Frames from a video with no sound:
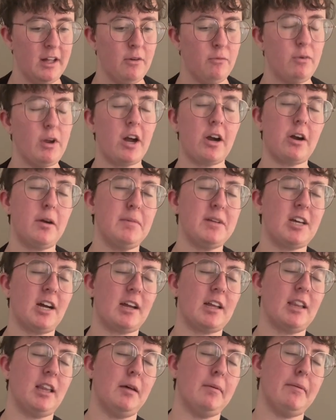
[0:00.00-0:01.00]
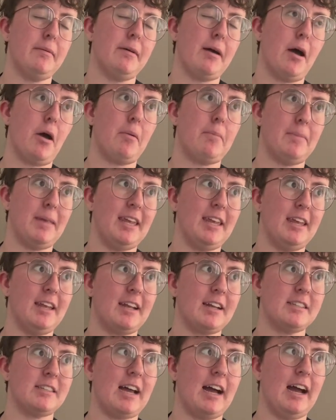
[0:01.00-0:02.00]
We are going to be talking a little bit about me
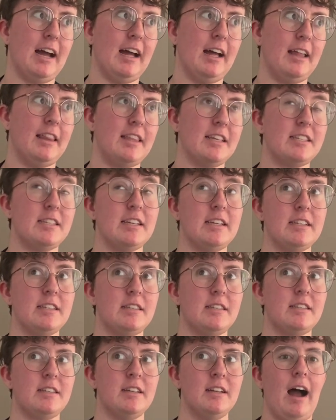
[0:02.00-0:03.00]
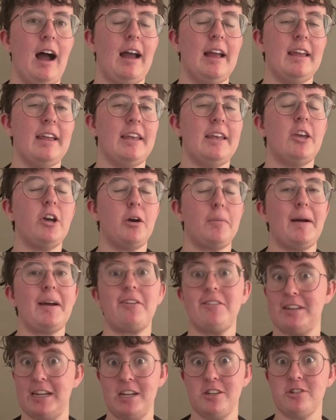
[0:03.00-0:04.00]
because here are my
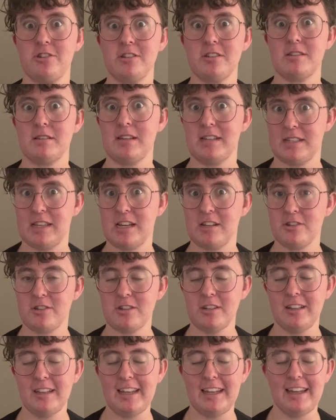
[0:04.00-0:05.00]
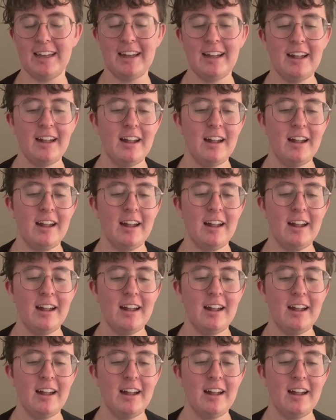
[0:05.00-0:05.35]
credentials essentially.